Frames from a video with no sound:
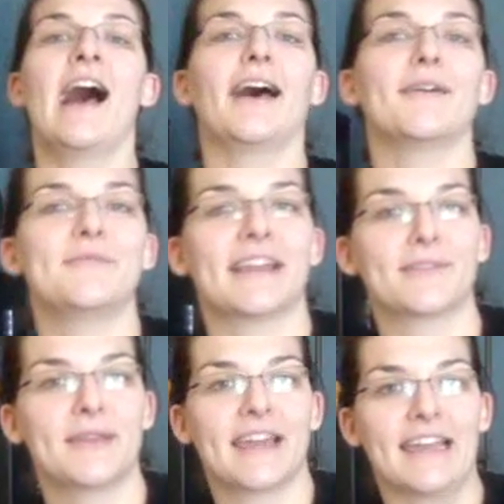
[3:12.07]
Um,
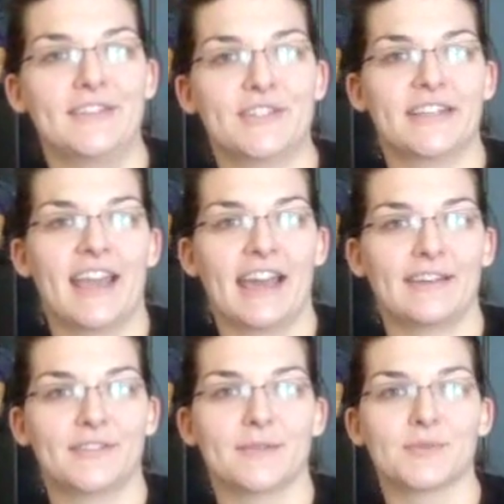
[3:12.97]
next week I should
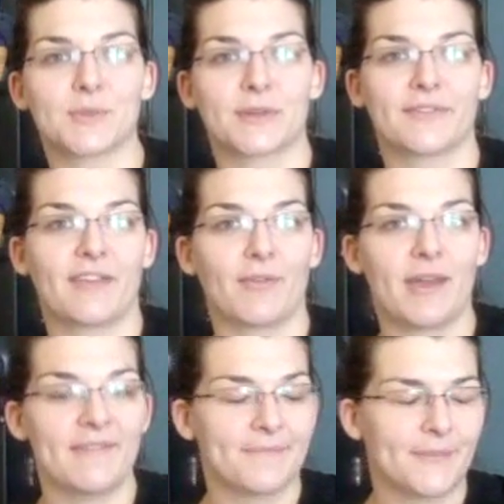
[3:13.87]
have some sort of
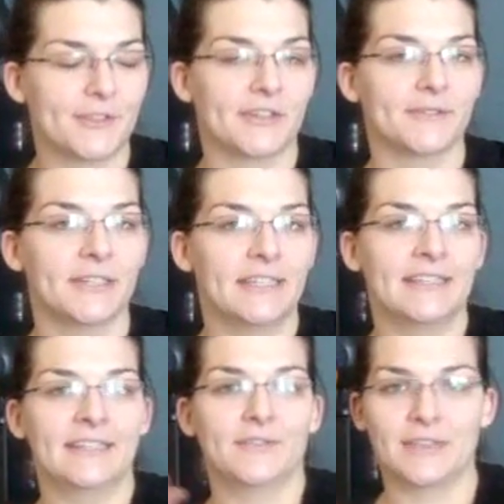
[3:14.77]
giveaway. So
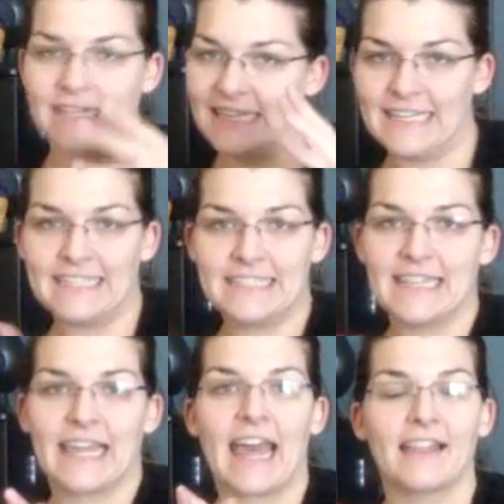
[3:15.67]
relating to
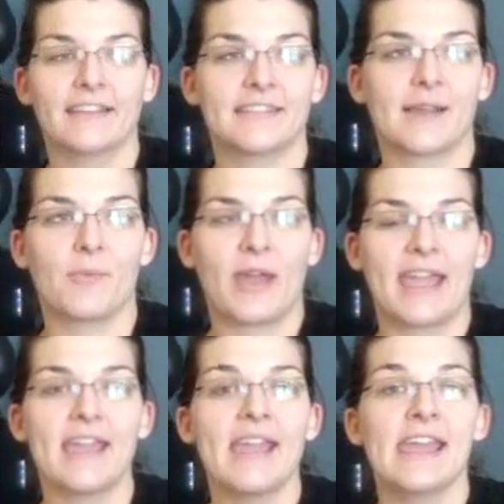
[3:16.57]
the KAL in some
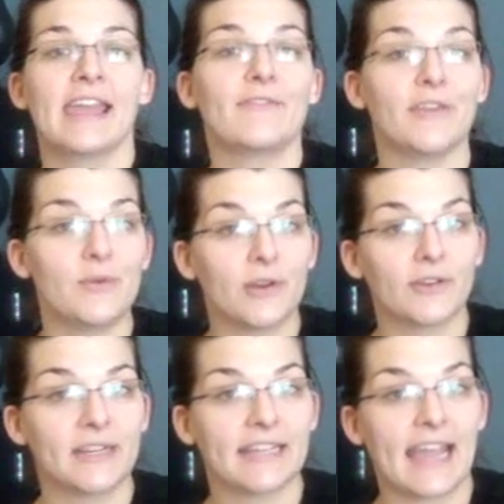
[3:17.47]
way. If you are
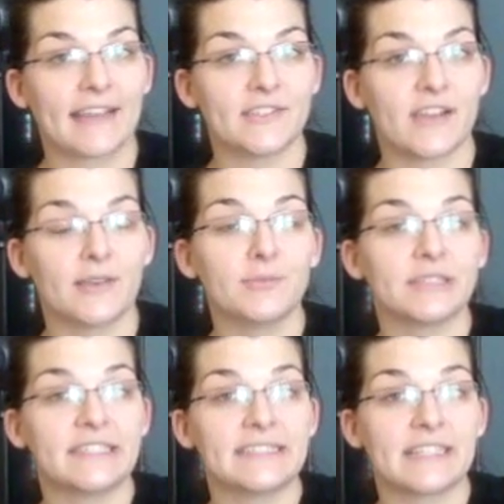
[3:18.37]
going to cast on,
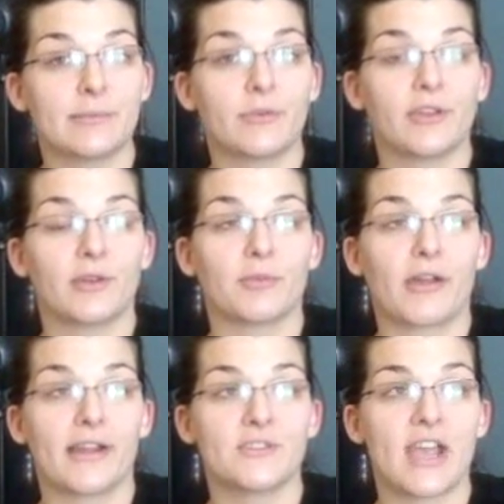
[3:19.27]
please label your
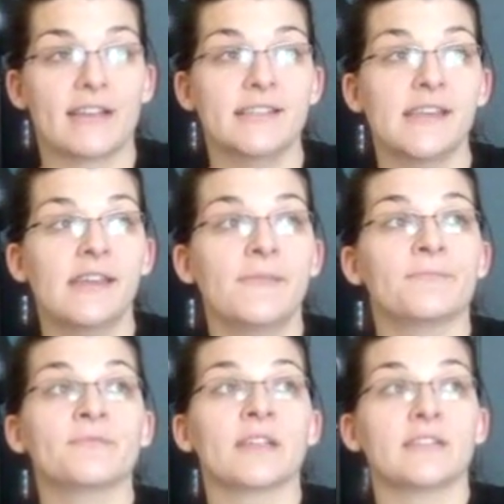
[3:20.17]
project
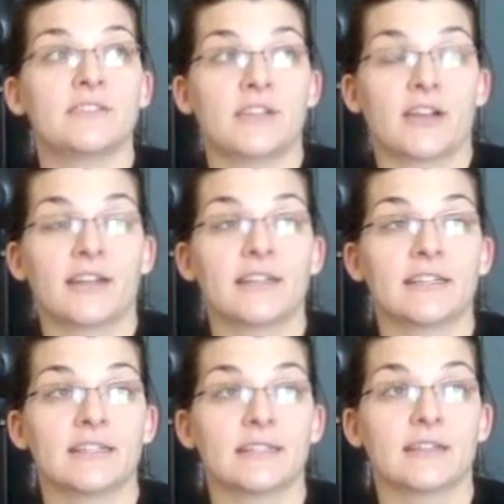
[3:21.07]
dark
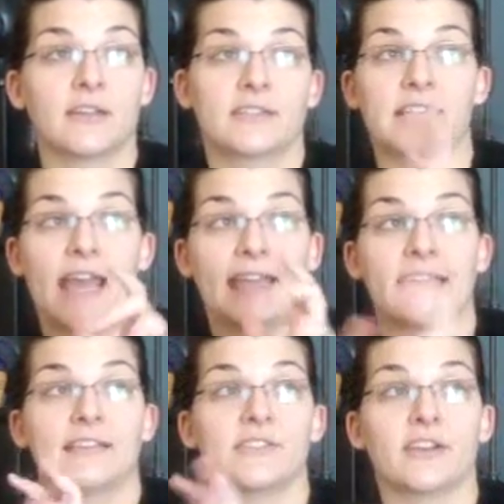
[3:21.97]
or tag
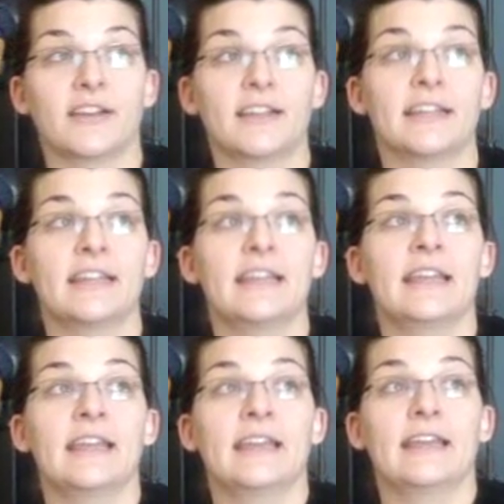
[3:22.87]
it dark
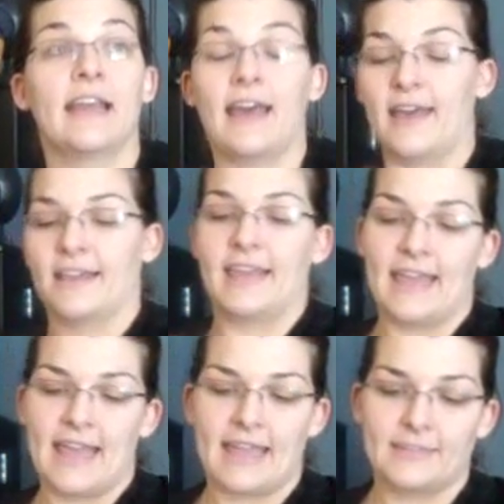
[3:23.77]
uh,
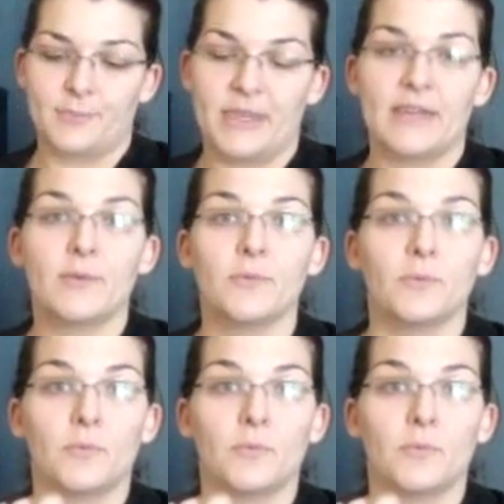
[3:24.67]
KSP1